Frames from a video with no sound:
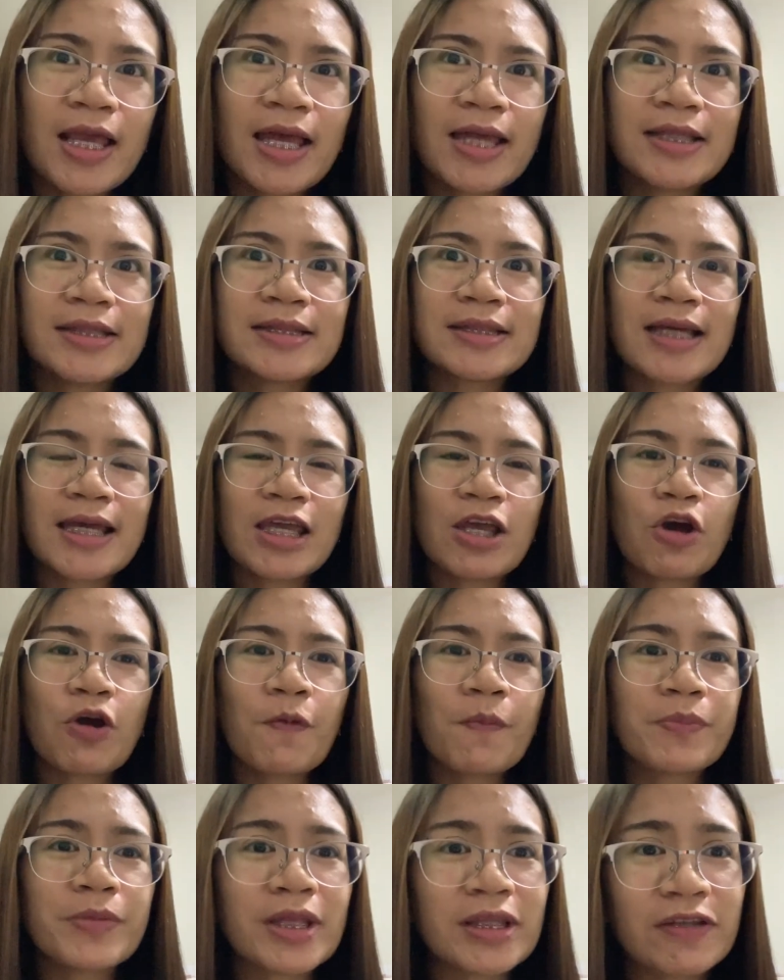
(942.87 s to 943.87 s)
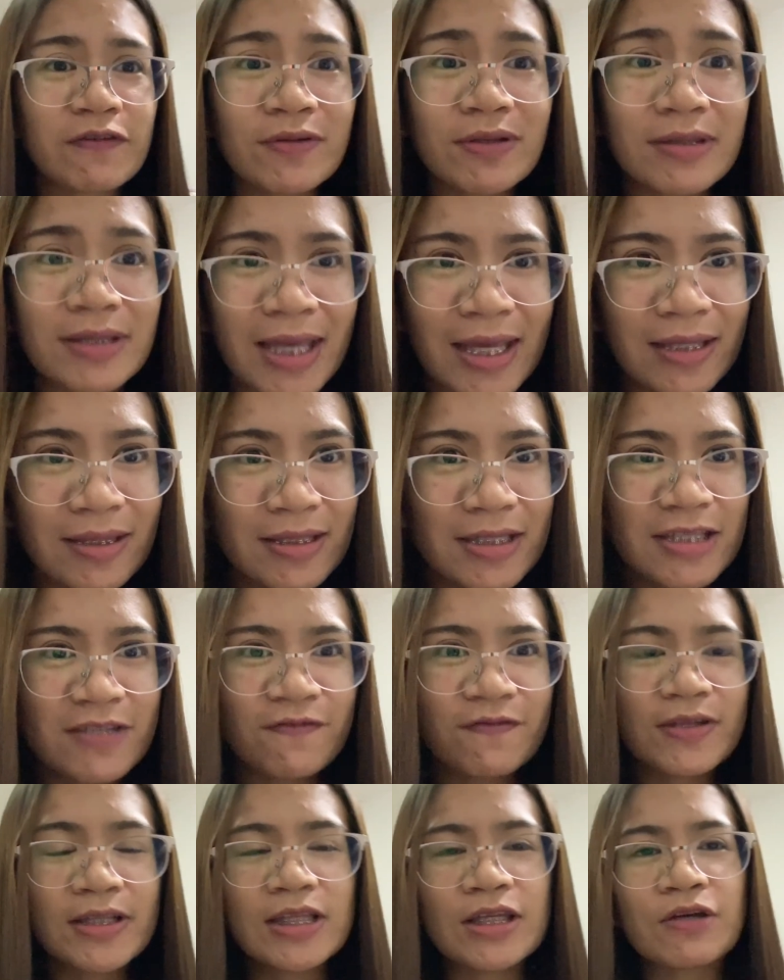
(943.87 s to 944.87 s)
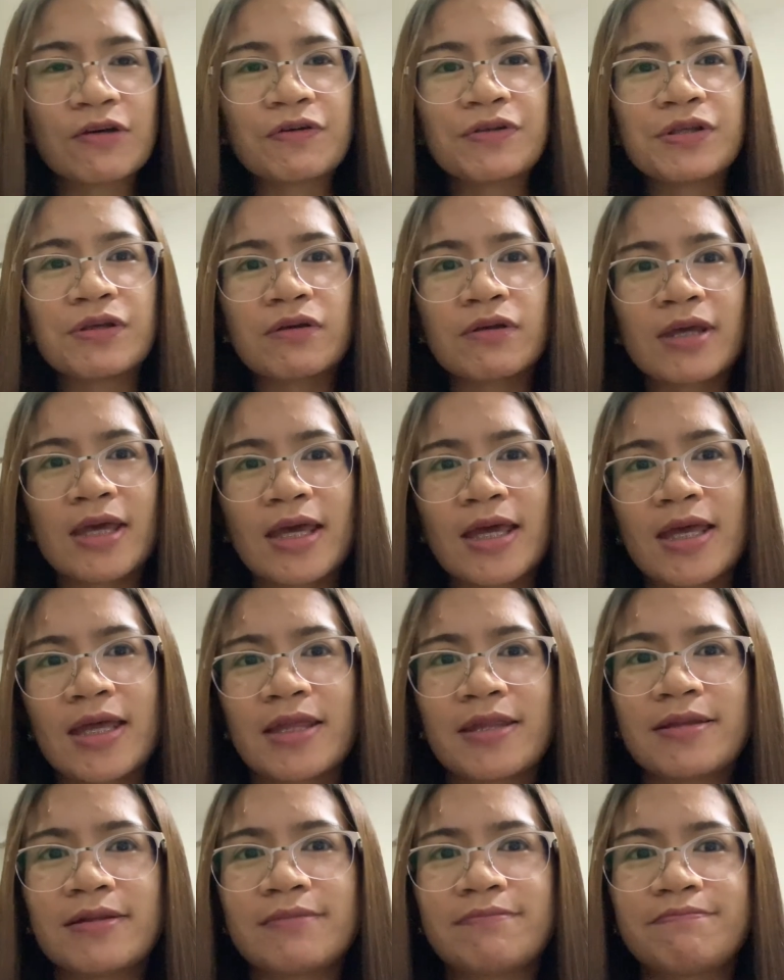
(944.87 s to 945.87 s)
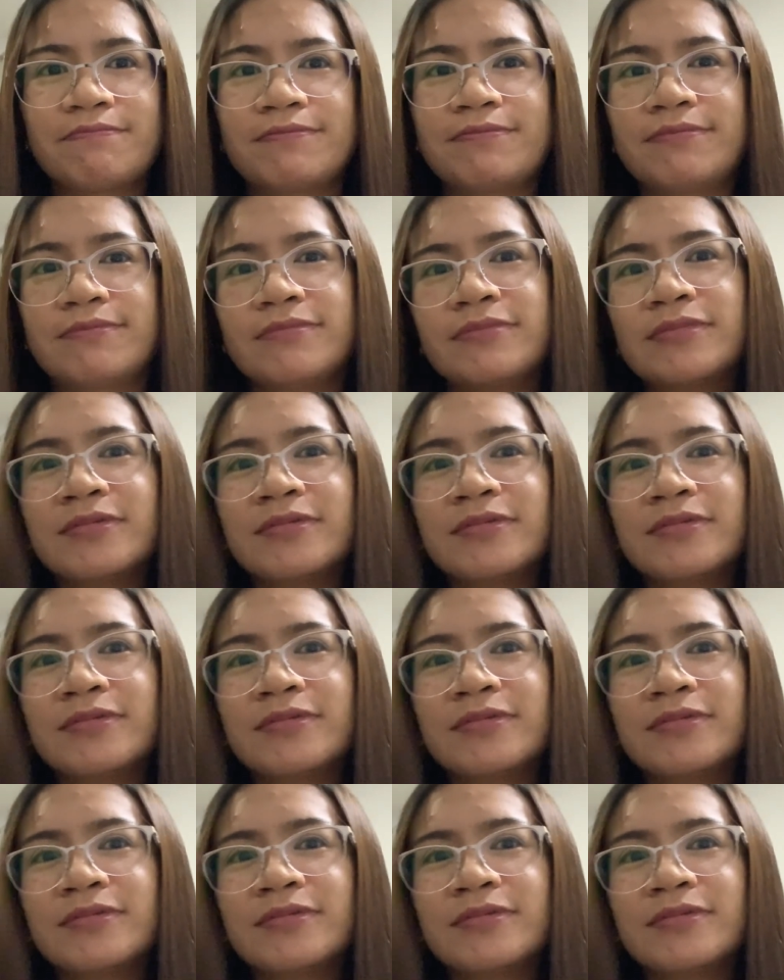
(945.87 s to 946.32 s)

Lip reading: And I hope that if you like this video, you can